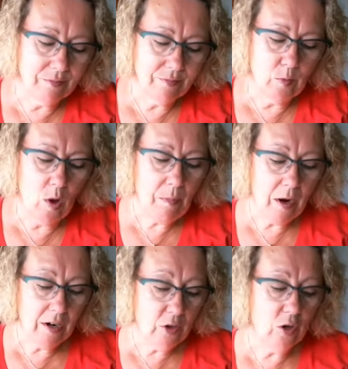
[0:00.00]
What
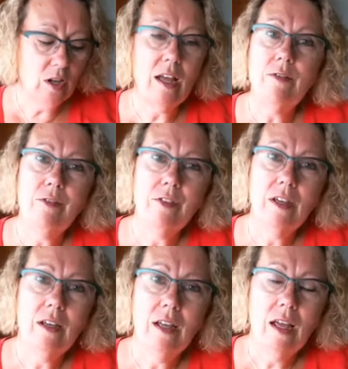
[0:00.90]
part of your life
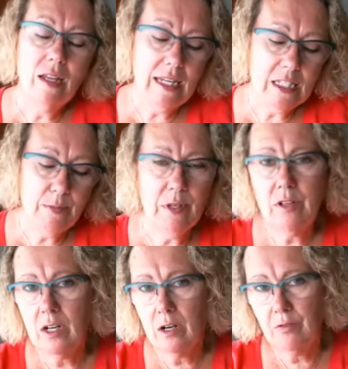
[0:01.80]
needs a bit of
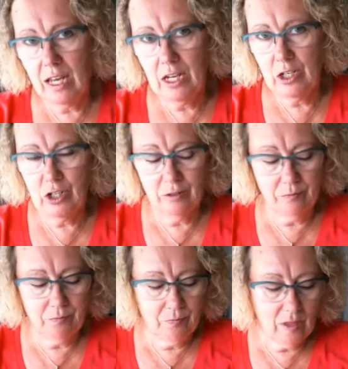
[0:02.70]
clarification?
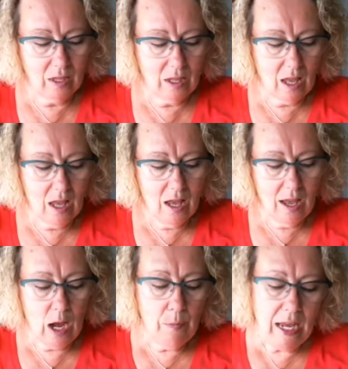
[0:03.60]

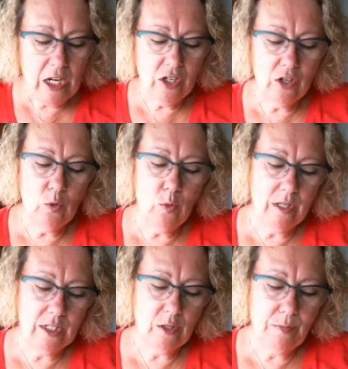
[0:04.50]
How patient are you
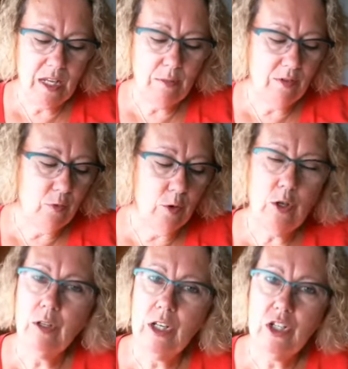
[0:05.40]
willing to be before you
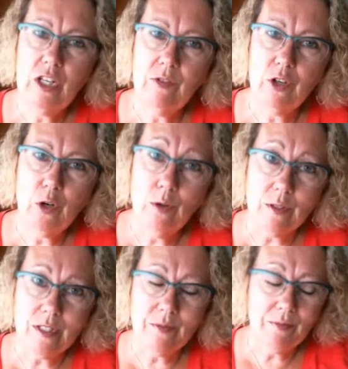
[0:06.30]
can achieve your
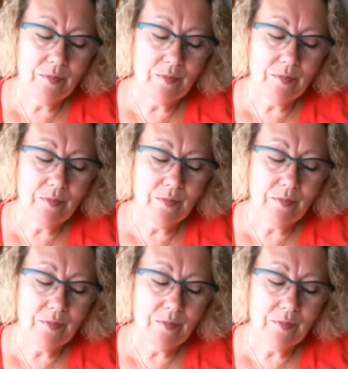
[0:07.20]
goals?